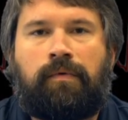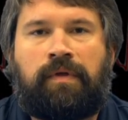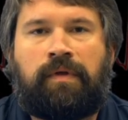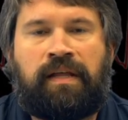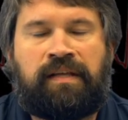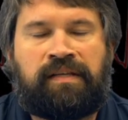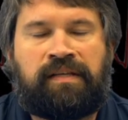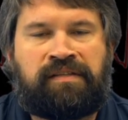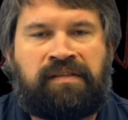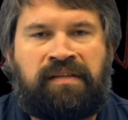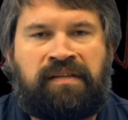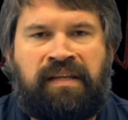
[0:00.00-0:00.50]

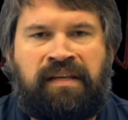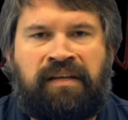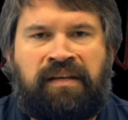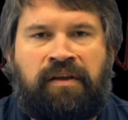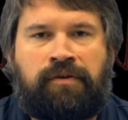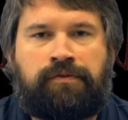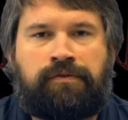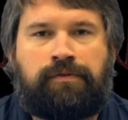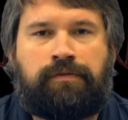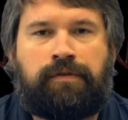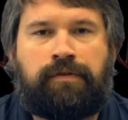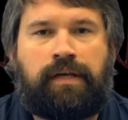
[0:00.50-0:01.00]
then
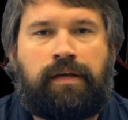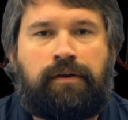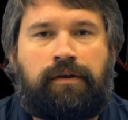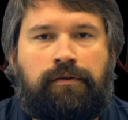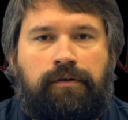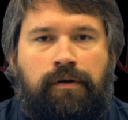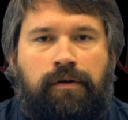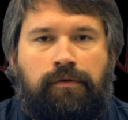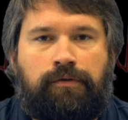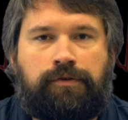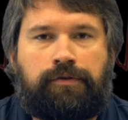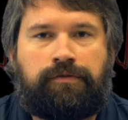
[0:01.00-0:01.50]
goes through the
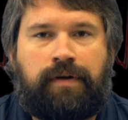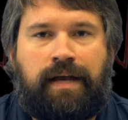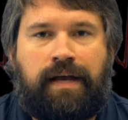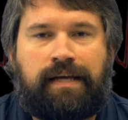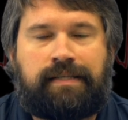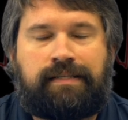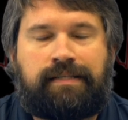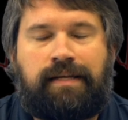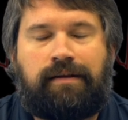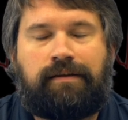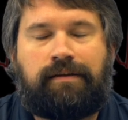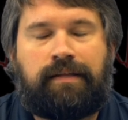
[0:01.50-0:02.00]
internodal
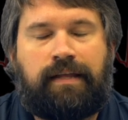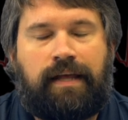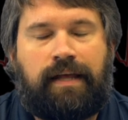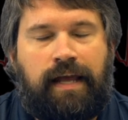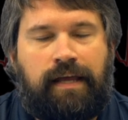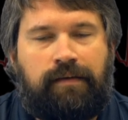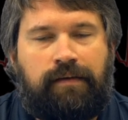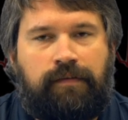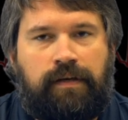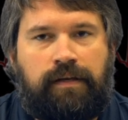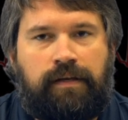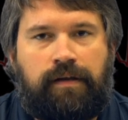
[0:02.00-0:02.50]
tracts down to the
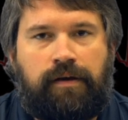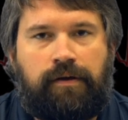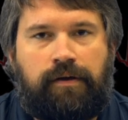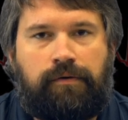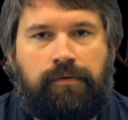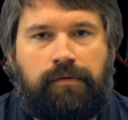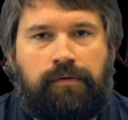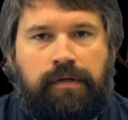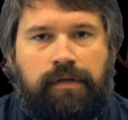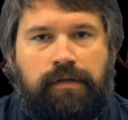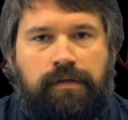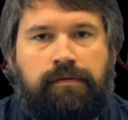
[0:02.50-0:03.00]
AV
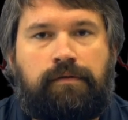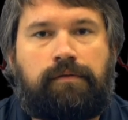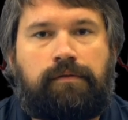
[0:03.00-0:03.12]
node,